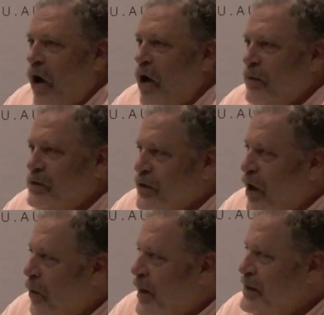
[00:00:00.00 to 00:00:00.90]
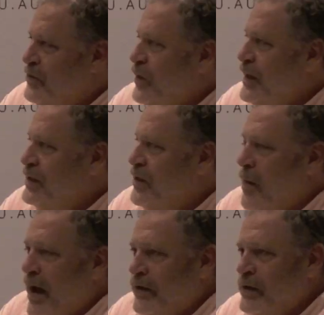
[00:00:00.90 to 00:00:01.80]
almost always reads the
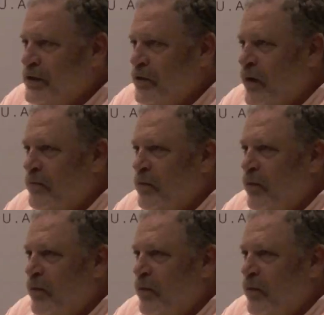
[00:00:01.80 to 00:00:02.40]
manuscript